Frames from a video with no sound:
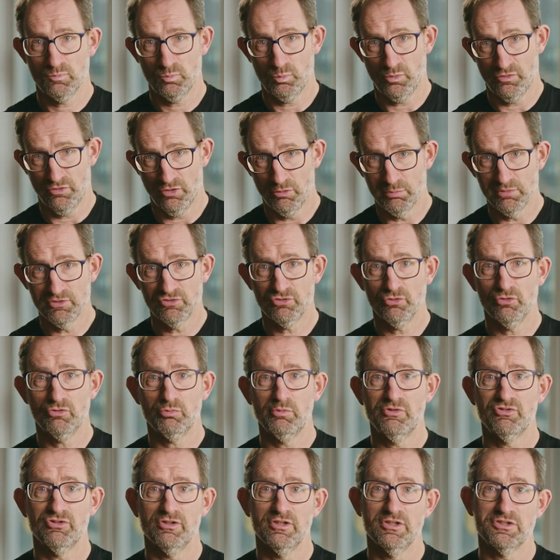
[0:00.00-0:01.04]
with open-source
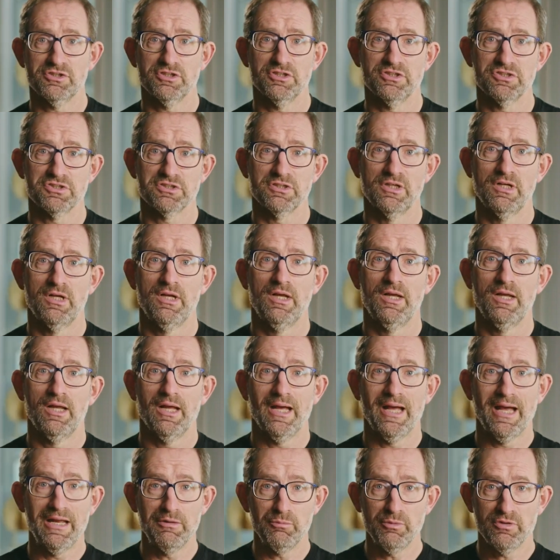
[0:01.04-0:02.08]
researchers,
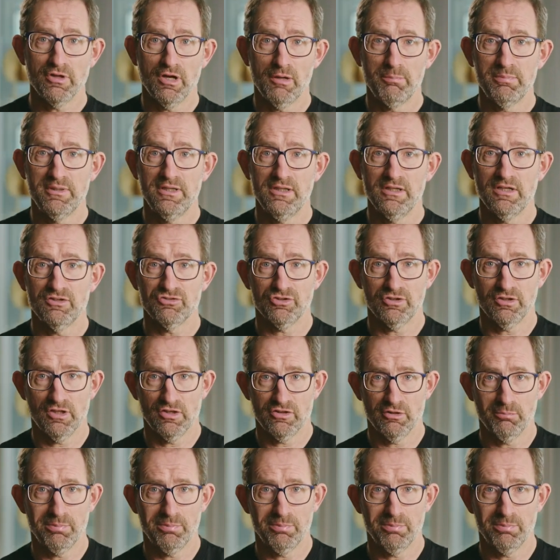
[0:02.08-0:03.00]
and with our peers at other